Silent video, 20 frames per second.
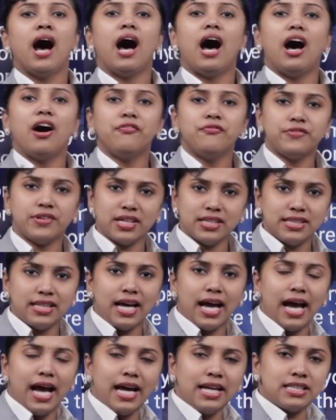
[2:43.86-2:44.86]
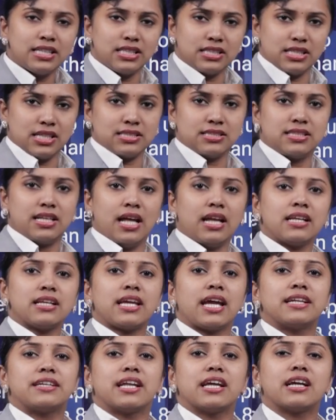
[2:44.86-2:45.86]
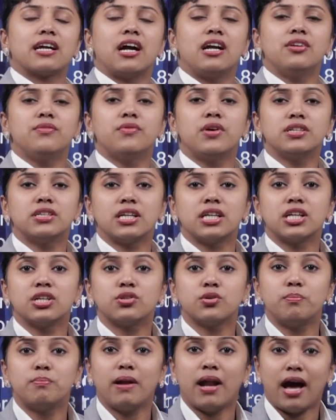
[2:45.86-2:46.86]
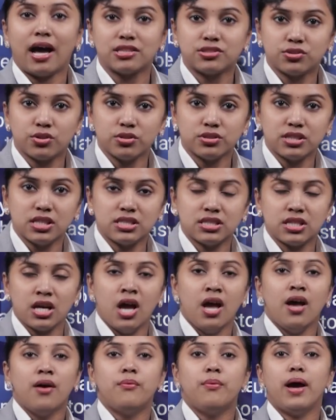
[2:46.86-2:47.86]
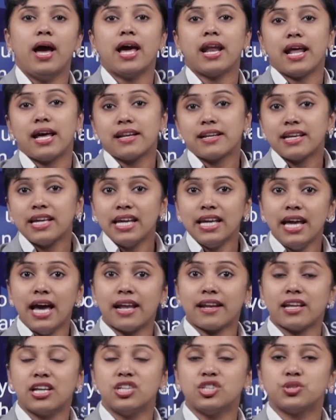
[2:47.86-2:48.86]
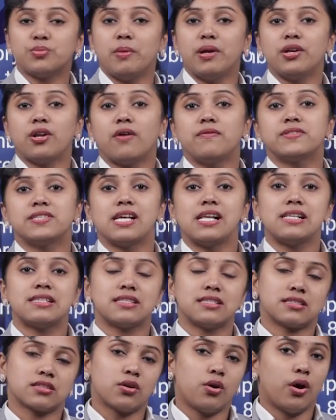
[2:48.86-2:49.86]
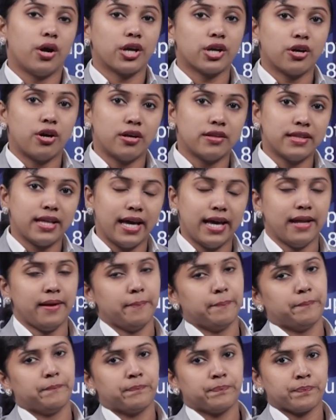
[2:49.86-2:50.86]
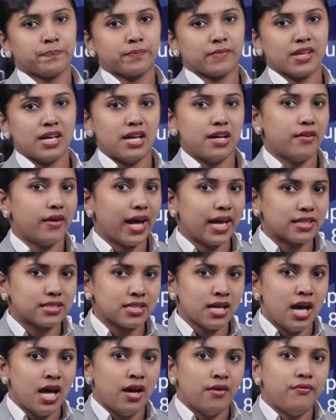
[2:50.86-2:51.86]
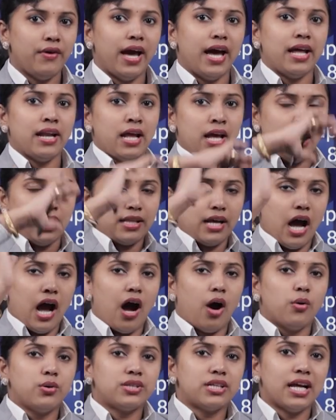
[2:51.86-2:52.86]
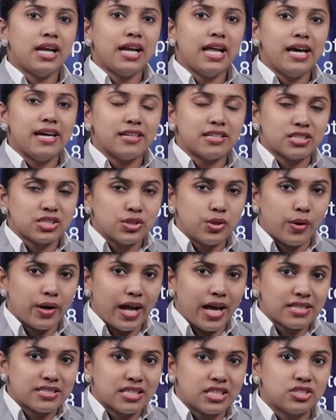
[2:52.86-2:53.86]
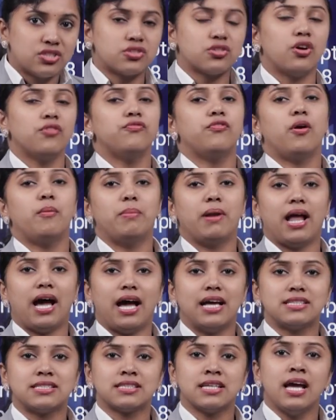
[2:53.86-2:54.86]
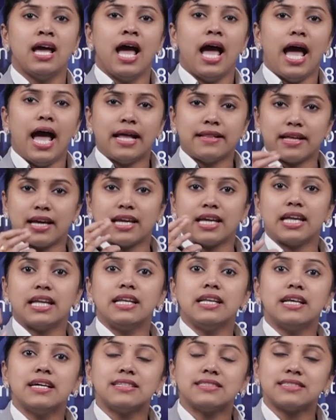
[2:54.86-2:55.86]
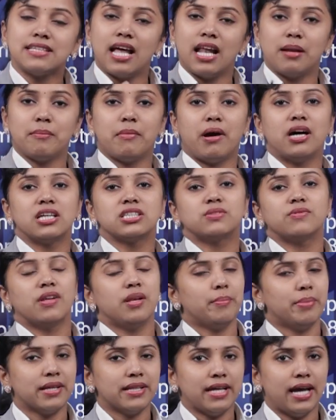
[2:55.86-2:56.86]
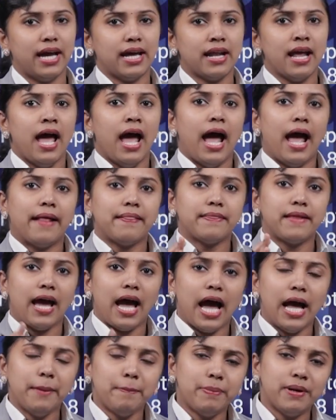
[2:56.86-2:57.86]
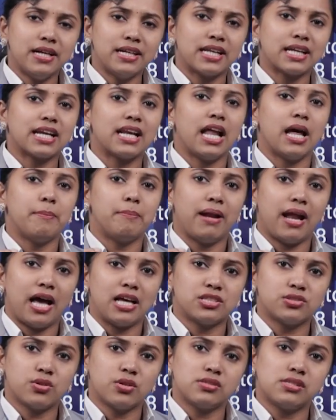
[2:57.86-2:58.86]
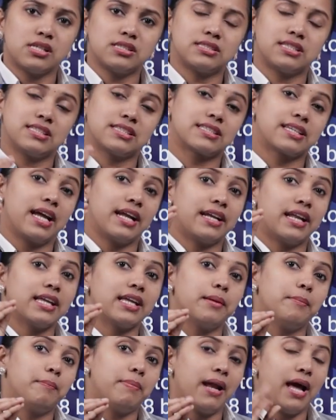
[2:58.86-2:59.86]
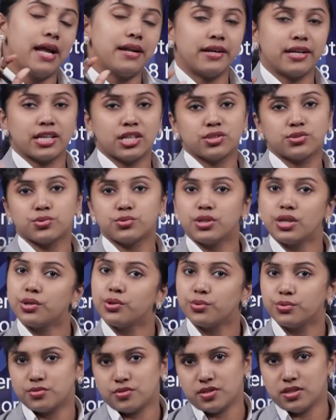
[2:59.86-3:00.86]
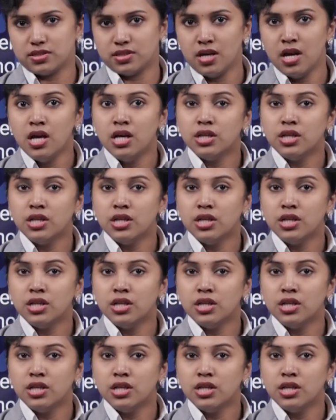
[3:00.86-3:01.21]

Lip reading: After that, it is then getting converted into blastocyst where a rearrangement of cells is going on there. Right, where the outer layer is known as the trophoblast and the inner cell mass will be there and that particular blastocyst is getting implanted into the uterus.